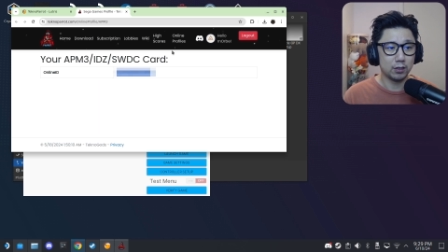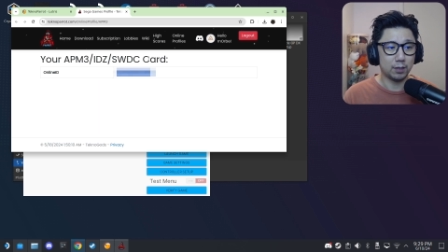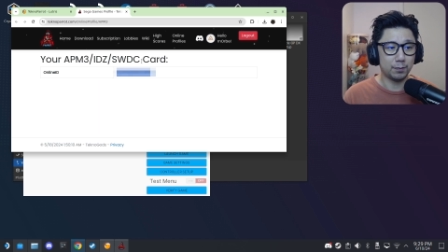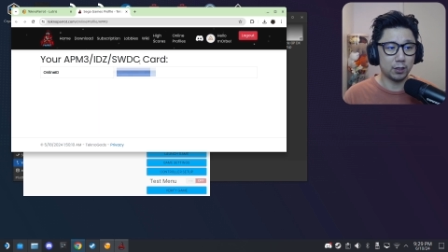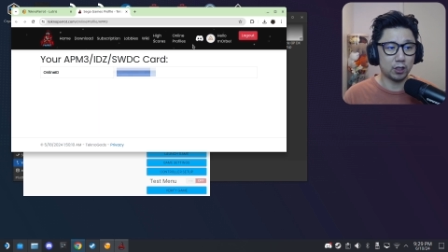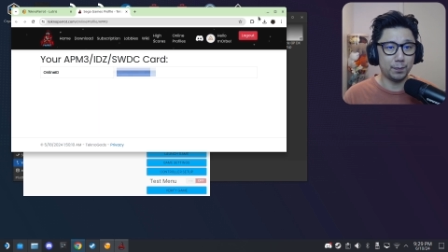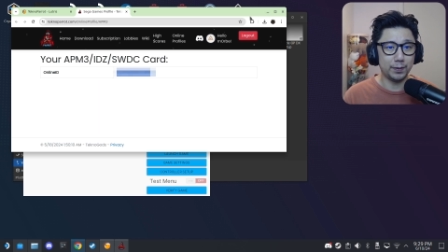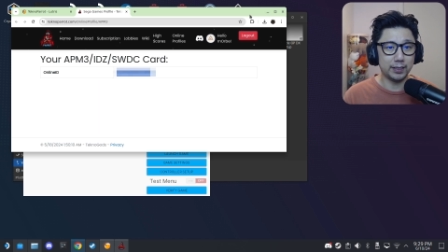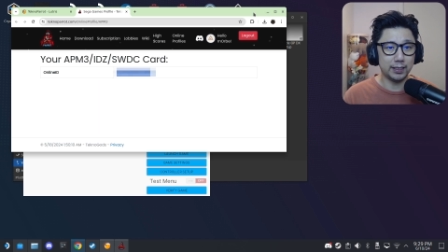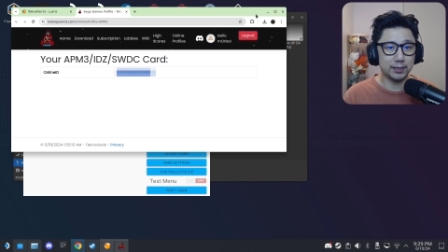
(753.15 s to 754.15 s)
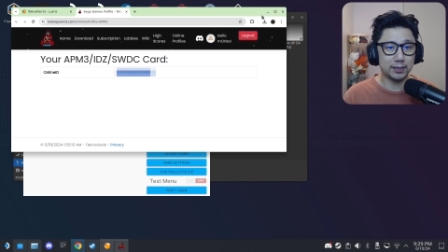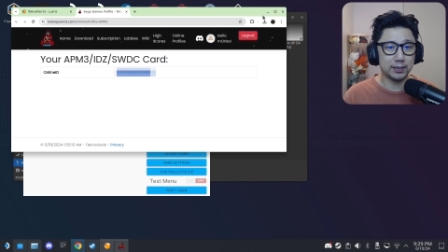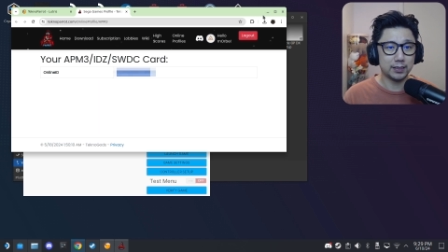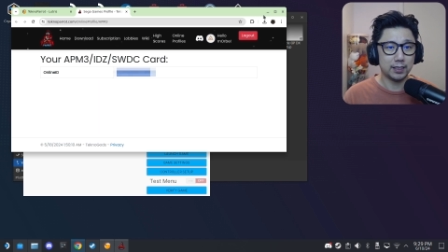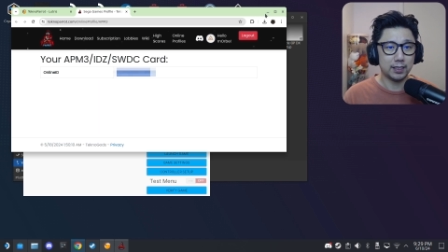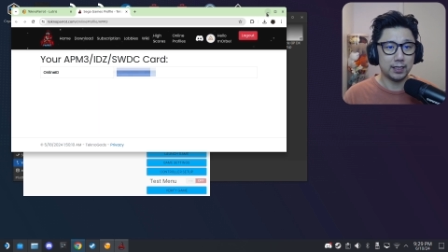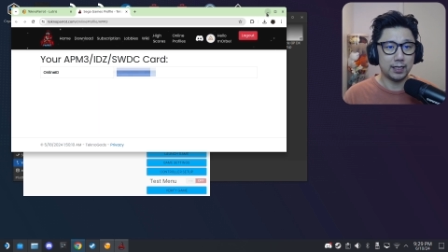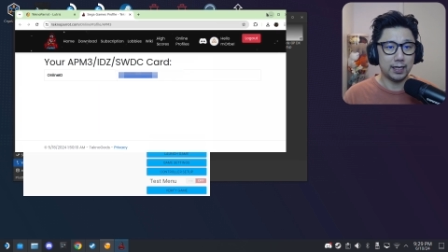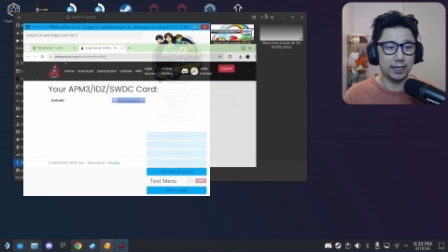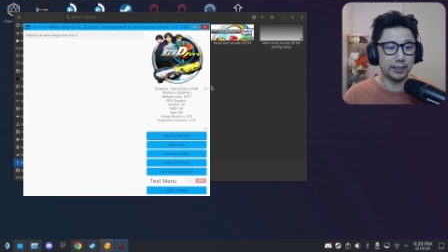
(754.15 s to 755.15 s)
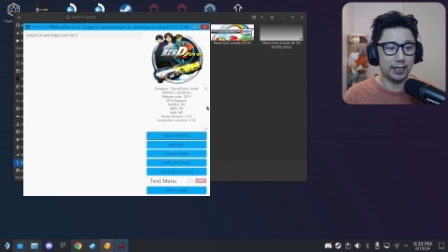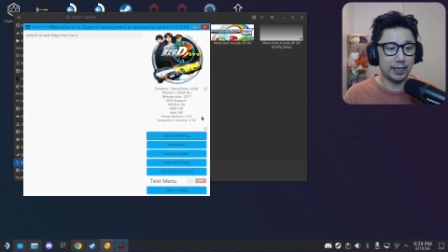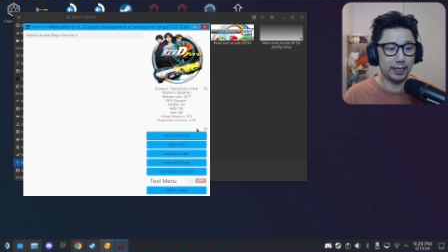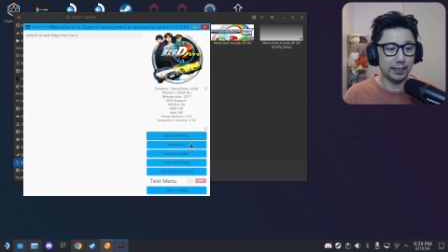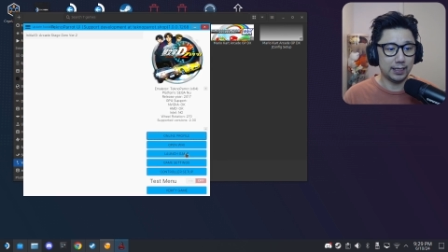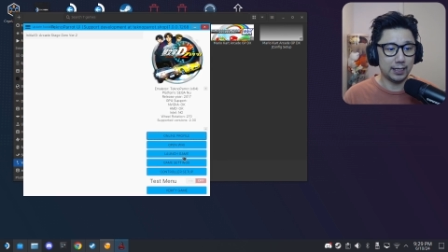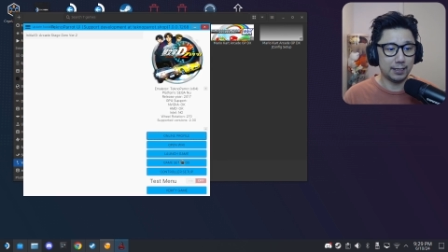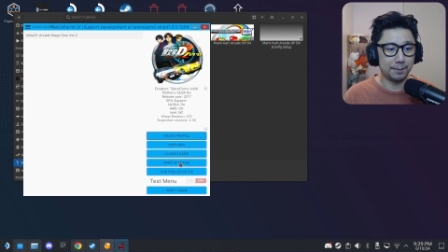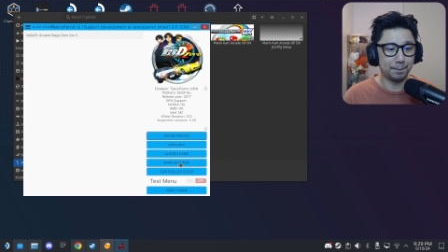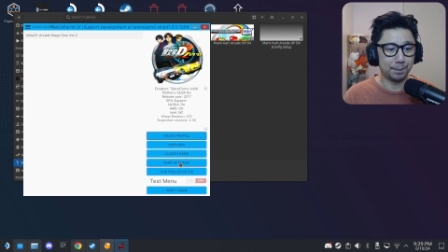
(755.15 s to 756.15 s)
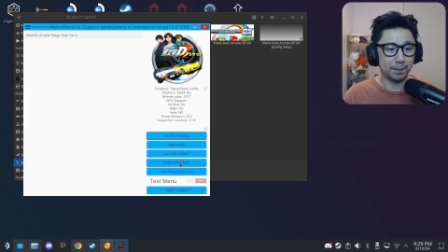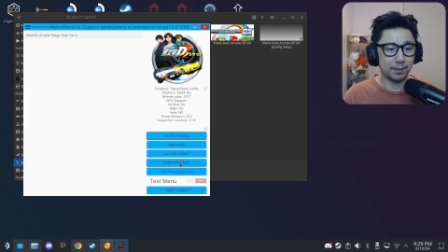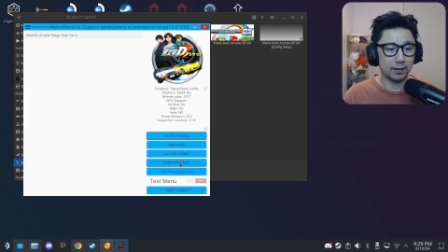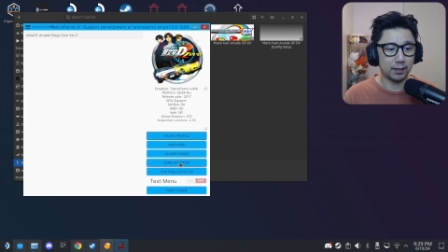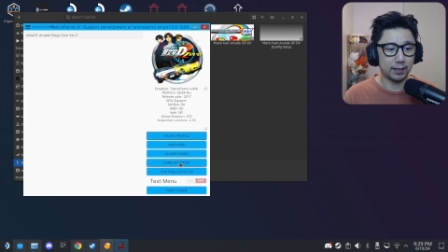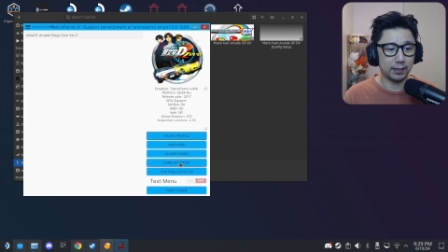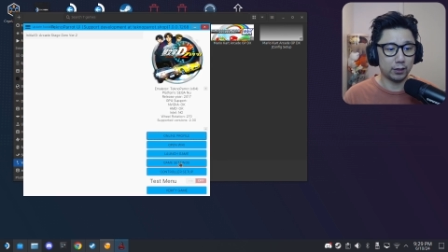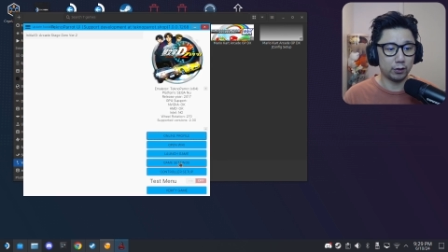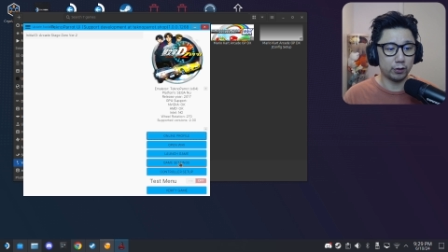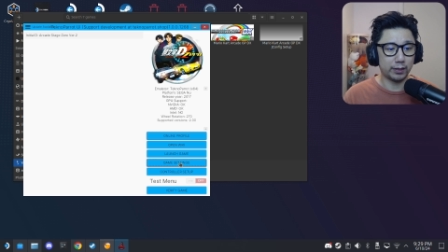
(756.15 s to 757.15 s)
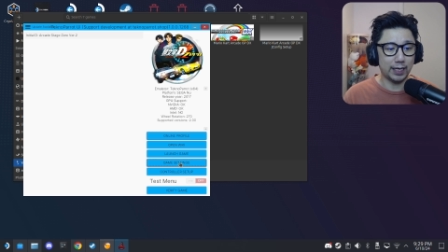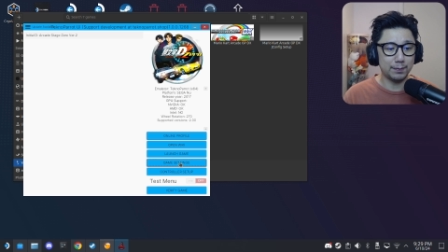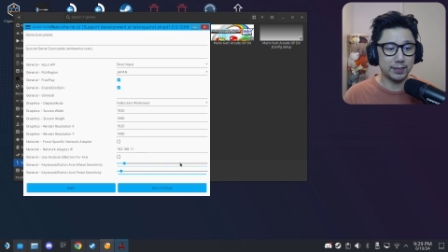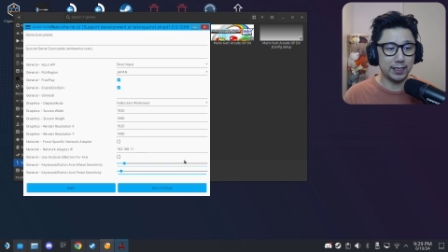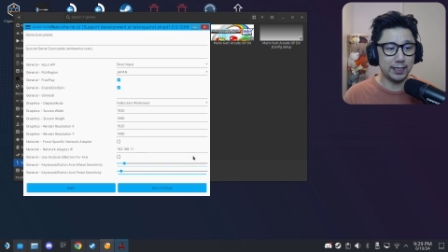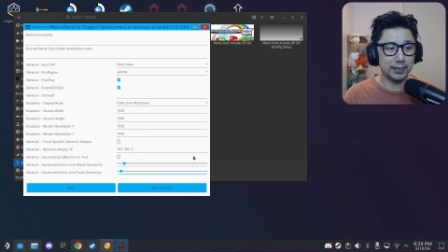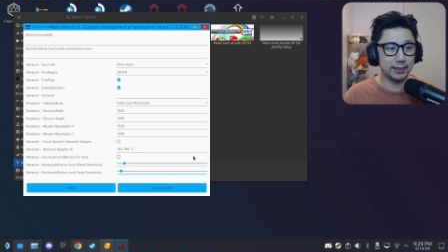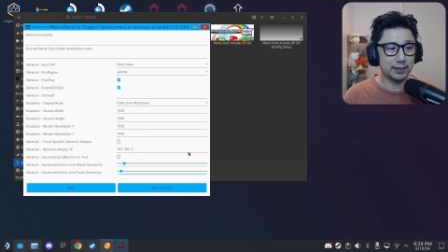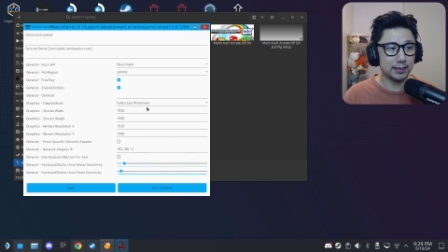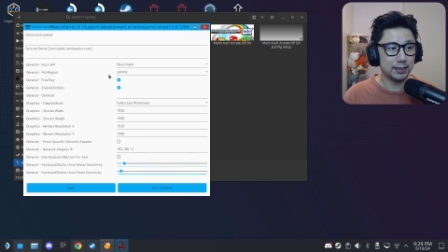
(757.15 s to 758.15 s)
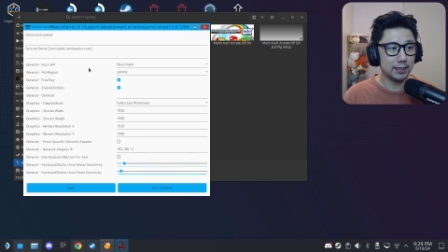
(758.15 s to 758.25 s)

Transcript: I'm going to copy this and then um, go to game settings.